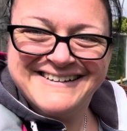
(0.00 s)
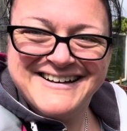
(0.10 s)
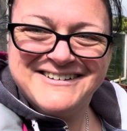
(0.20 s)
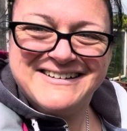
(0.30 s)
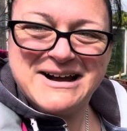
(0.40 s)

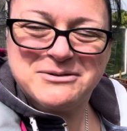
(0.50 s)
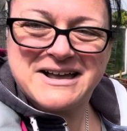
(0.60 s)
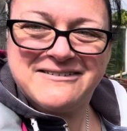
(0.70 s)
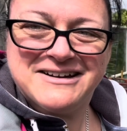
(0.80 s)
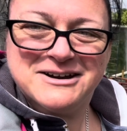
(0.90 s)
Right, we'll
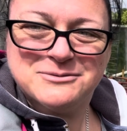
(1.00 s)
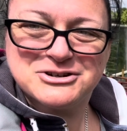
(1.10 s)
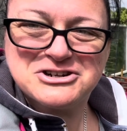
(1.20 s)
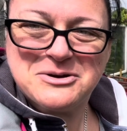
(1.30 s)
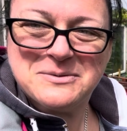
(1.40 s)
carry on and we'll
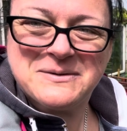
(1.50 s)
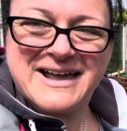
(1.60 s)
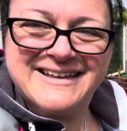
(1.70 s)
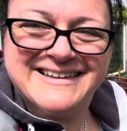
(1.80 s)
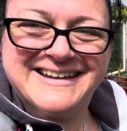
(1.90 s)
show you what we get
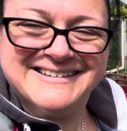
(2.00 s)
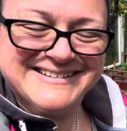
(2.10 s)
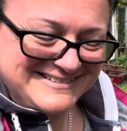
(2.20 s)
at the end.